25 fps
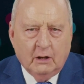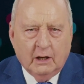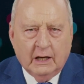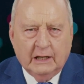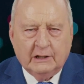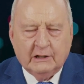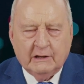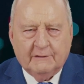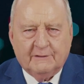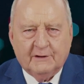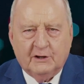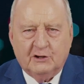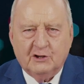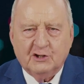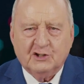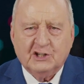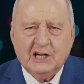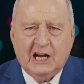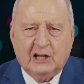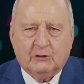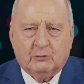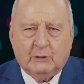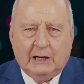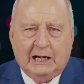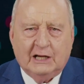Indeed, the New
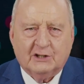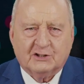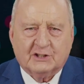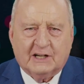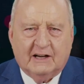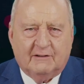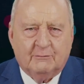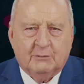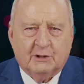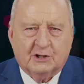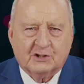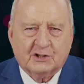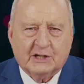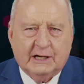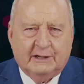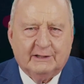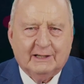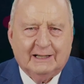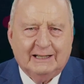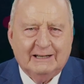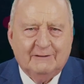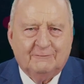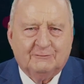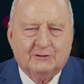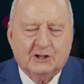South Wales government is going
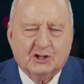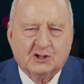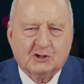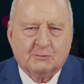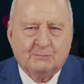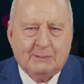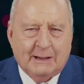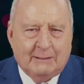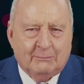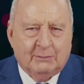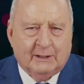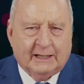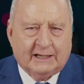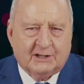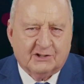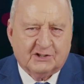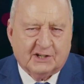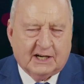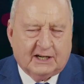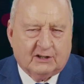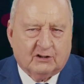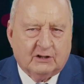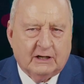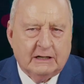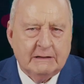to lift its public
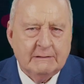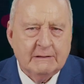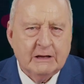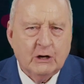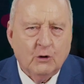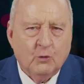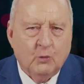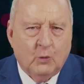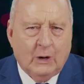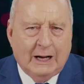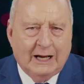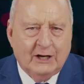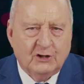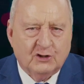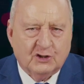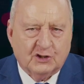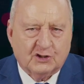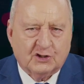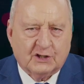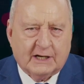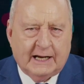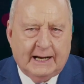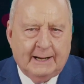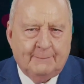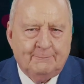sector
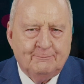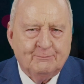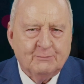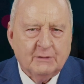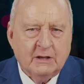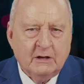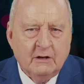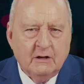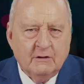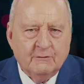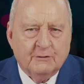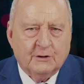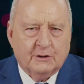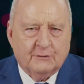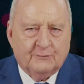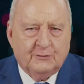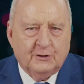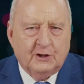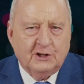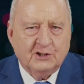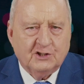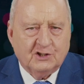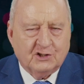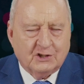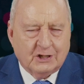wages cap for the
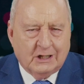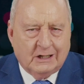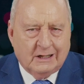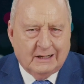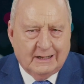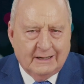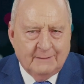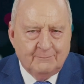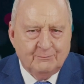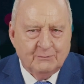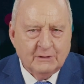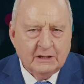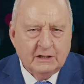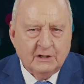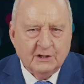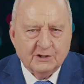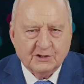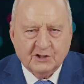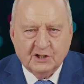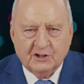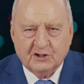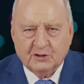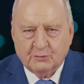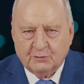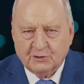first time
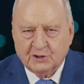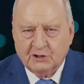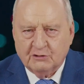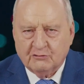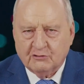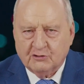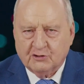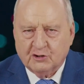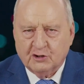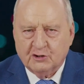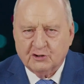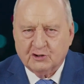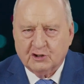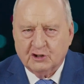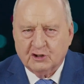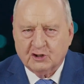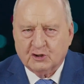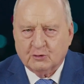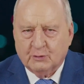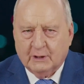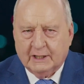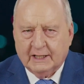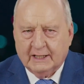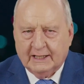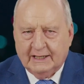since it was introduced in
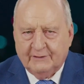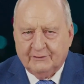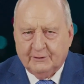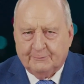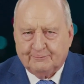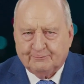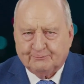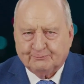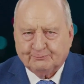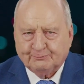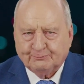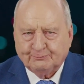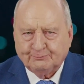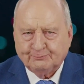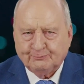2011.